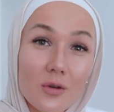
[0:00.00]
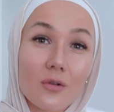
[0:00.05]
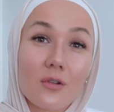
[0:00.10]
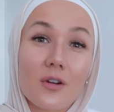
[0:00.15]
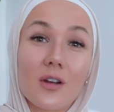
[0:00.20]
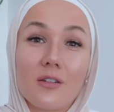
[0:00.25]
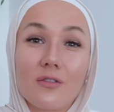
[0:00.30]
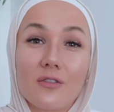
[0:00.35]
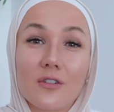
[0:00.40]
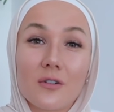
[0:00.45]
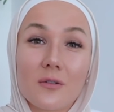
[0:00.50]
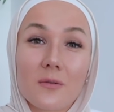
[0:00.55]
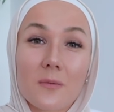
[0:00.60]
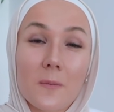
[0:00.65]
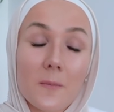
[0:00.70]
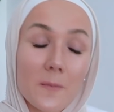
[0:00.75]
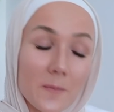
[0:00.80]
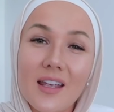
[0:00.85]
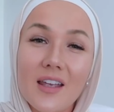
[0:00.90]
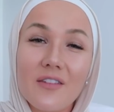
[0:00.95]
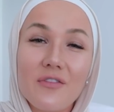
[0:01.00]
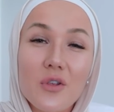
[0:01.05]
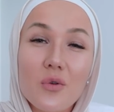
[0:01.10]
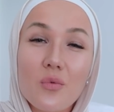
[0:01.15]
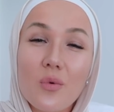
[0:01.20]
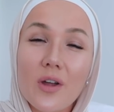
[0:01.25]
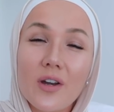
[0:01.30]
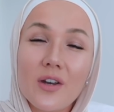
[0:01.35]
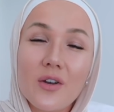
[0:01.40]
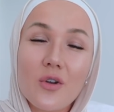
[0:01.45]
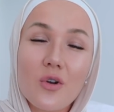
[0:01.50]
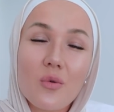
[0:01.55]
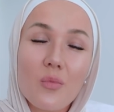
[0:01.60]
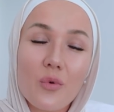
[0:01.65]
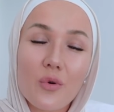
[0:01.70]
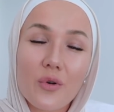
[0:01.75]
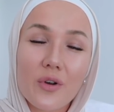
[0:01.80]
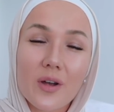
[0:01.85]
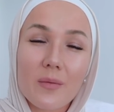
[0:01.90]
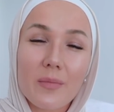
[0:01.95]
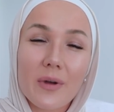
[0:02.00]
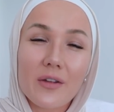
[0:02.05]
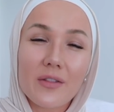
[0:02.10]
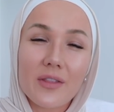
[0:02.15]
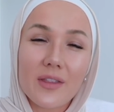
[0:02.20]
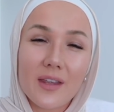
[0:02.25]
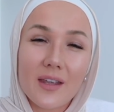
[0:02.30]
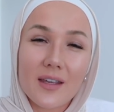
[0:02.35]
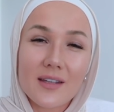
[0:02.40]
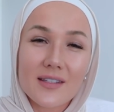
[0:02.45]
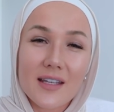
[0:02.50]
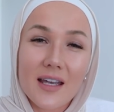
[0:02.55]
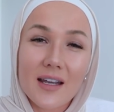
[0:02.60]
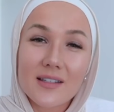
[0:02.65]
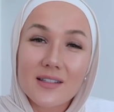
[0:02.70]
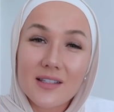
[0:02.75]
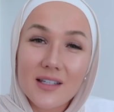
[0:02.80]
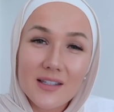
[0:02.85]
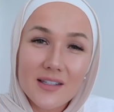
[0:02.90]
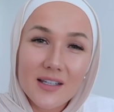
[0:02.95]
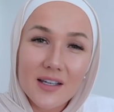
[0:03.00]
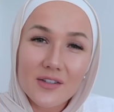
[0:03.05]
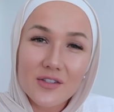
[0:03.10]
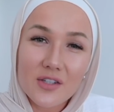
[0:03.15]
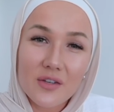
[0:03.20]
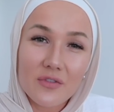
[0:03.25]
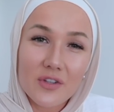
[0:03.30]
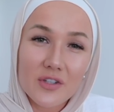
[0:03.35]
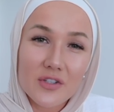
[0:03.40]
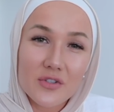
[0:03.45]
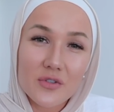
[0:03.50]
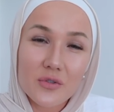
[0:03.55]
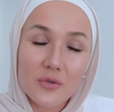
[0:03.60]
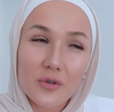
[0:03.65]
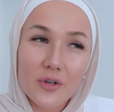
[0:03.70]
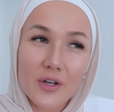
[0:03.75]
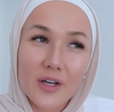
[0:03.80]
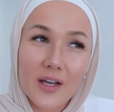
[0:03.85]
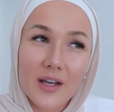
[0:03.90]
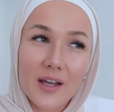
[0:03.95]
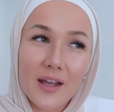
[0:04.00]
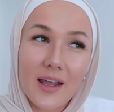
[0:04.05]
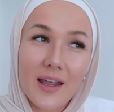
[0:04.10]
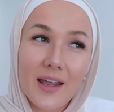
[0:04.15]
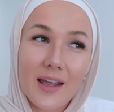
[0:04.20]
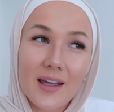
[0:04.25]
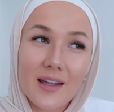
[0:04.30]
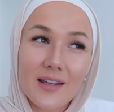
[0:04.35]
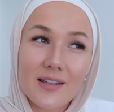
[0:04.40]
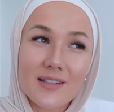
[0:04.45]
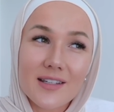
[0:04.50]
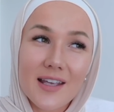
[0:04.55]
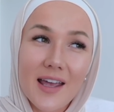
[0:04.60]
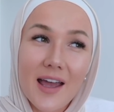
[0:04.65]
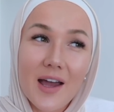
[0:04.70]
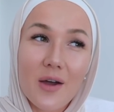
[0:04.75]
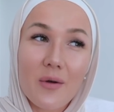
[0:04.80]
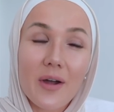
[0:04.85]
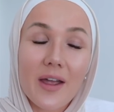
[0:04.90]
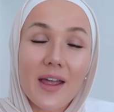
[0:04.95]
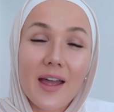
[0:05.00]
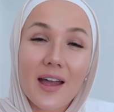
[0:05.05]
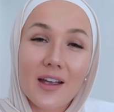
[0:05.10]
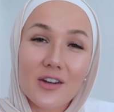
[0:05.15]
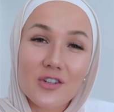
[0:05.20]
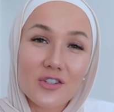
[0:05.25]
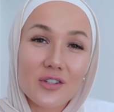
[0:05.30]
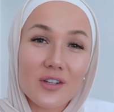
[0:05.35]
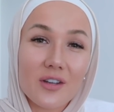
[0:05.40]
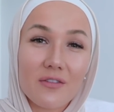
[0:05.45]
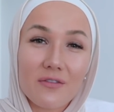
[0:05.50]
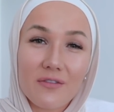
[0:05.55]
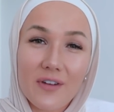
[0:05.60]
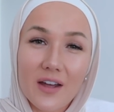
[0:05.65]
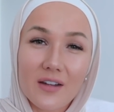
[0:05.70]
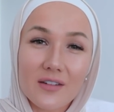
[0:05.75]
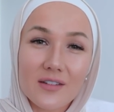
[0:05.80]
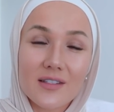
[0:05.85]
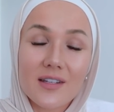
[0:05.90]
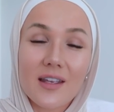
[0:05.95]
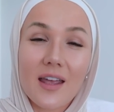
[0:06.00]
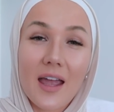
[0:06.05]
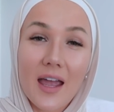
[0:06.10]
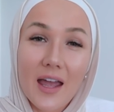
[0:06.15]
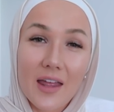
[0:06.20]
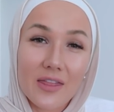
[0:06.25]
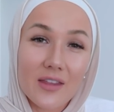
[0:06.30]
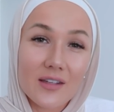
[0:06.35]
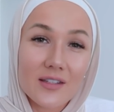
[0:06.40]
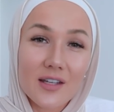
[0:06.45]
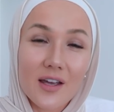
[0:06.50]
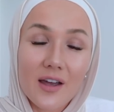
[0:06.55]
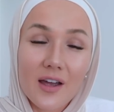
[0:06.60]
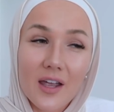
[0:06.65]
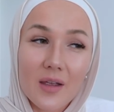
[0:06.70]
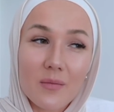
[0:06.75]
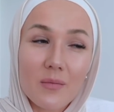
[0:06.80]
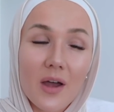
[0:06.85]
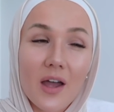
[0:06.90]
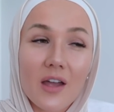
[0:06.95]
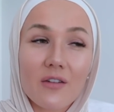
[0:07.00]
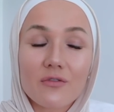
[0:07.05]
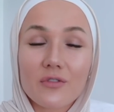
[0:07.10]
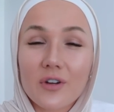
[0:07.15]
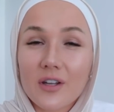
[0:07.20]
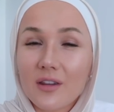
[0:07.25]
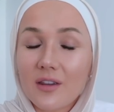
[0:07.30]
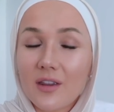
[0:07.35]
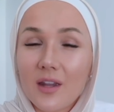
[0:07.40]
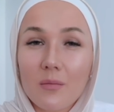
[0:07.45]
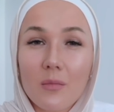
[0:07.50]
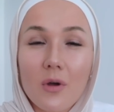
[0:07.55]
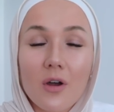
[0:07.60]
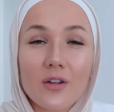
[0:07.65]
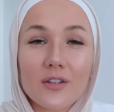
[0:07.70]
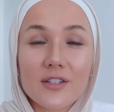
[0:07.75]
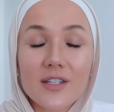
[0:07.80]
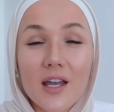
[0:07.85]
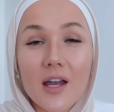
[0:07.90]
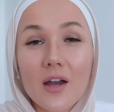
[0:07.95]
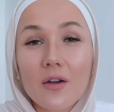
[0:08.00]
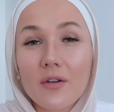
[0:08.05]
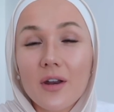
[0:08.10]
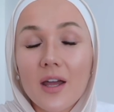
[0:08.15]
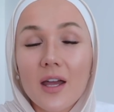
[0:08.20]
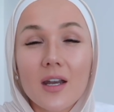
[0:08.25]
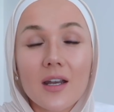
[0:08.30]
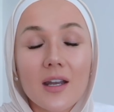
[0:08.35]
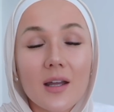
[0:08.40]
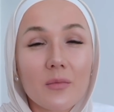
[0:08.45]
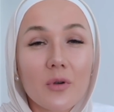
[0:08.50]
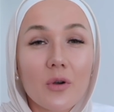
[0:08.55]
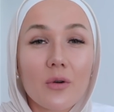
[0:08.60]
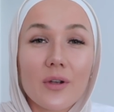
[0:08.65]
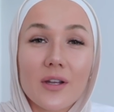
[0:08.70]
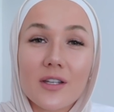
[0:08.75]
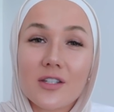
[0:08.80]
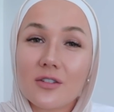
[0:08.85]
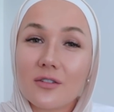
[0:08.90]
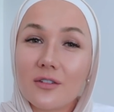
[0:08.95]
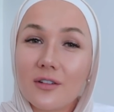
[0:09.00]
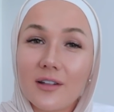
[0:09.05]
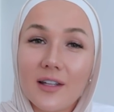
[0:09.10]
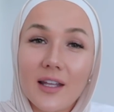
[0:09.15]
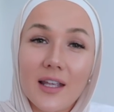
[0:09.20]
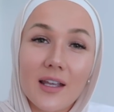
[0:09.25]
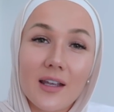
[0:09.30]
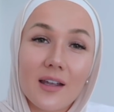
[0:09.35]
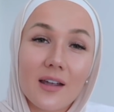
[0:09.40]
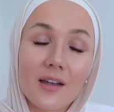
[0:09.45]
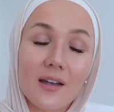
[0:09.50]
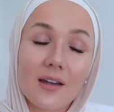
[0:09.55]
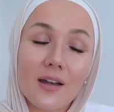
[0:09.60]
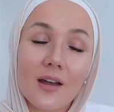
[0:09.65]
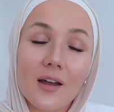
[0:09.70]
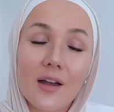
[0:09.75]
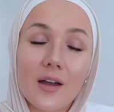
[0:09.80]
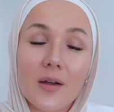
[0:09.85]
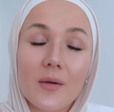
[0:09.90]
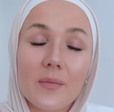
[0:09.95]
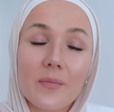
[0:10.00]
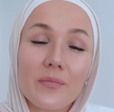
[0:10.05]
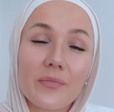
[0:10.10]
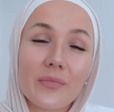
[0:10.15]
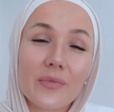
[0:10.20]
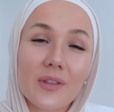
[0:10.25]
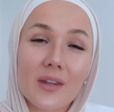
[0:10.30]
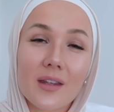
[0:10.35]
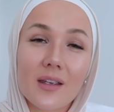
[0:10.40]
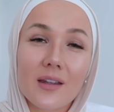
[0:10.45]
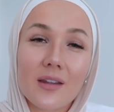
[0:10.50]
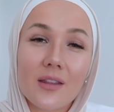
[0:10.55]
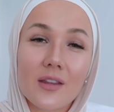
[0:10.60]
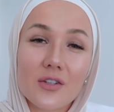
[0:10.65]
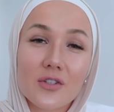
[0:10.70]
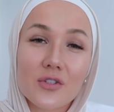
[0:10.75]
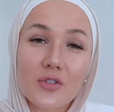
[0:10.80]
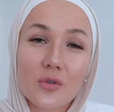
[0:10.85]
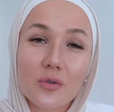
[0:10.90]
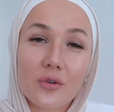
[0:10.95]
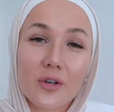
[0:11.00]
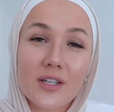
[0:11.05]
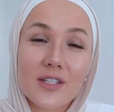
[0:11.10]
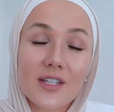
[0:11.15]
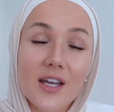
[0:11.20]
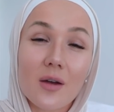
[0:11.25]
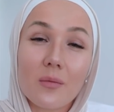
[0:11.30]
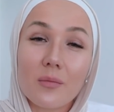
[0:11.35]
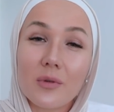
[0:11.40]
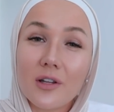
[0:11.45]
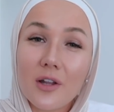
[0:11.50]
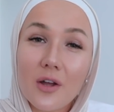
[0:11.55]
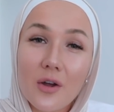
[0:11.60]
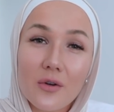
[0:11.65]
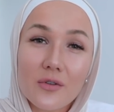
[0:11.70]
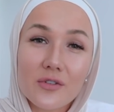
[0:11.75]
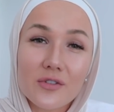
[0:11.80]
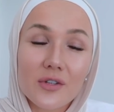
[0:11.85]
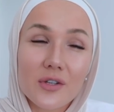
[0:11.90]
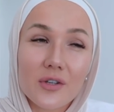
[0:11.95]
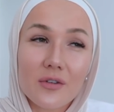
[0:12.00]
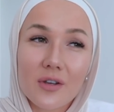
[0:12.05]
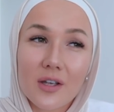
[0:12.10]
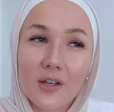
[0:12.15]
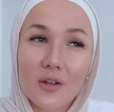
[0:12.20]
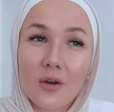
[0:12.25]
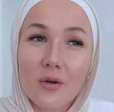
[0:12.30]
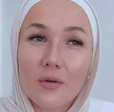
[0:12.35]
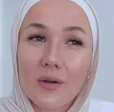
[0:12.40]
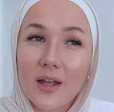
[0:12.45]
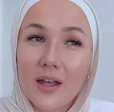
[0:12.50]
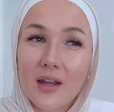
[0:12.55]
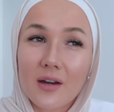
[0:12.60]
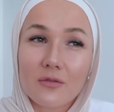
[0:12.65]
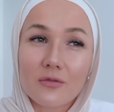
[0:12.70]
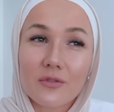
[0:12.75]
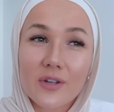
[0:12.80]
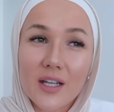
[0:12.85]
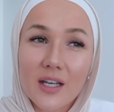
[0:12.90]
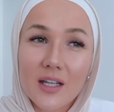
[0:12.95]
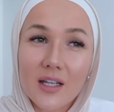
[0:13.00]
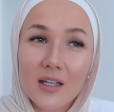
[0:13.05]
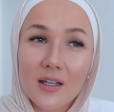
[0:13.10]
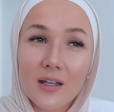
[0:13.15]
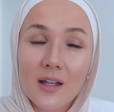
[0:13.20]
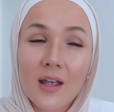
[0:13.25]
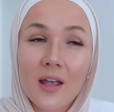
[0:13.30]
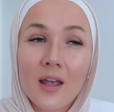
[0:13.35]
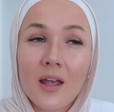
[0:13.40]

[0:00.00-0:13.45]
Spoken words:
grateful. If you want to know more about the exact details of the story and how I actually felt at the time, I've written them all down, and I'm going to link the story down below so you can go ahead and read it.